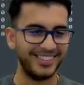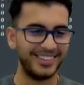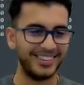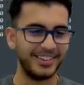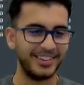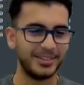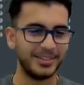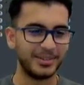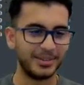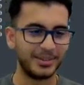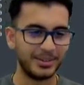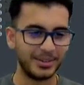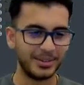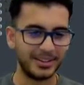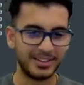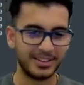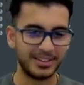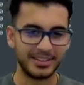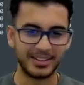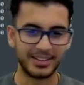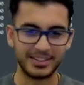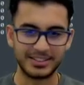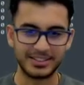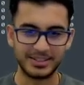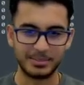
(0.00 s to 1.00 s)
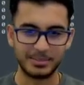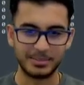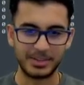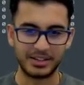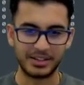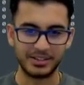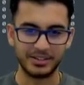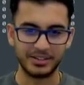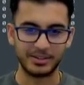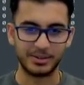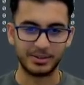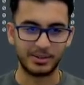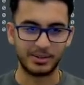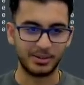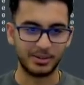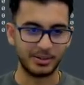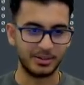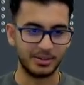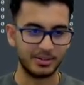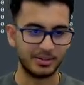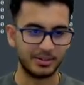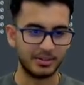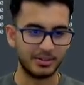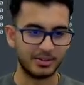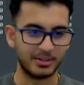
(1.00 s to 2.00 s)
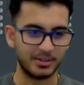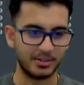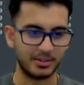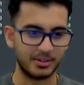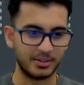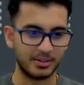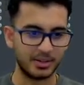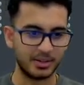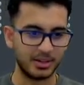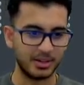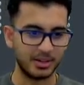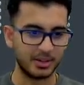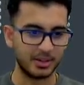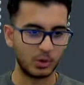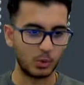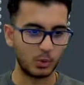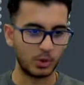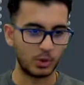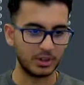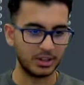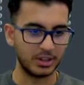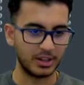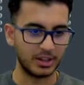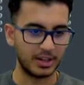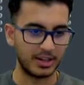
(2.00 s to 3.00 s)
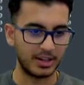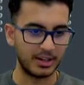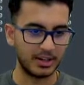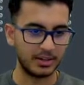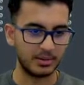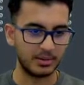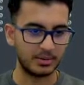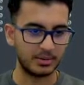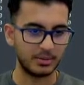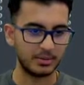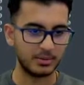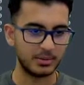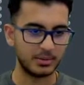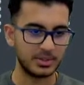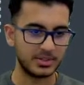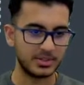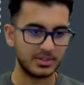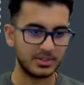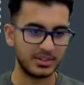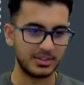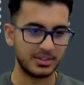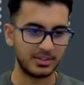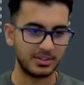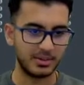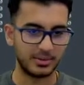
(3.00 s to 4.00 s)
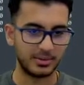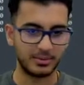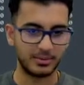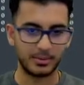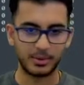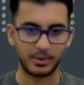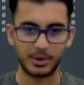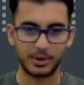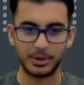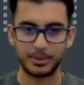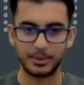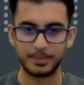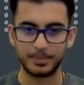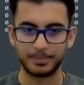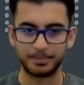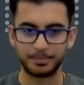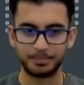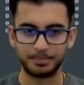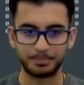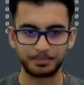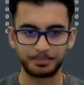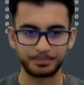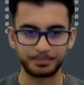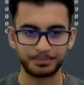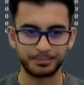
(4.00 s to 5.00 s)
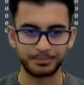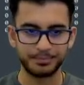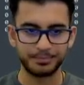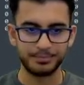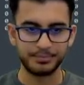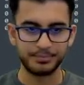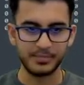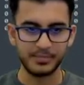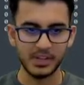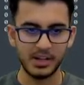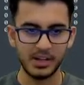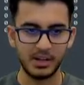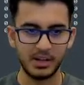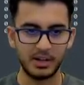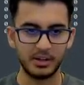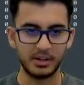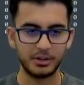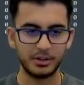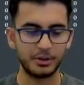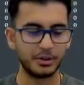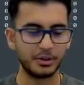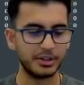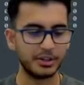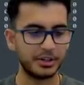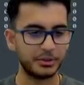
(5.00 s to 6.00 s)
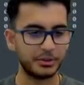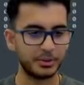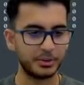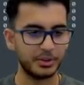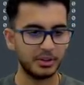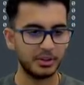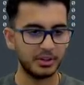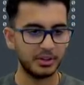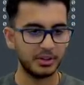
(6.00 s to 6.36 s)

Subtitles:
So let's actually make this all in one line, which is easier for our neural network.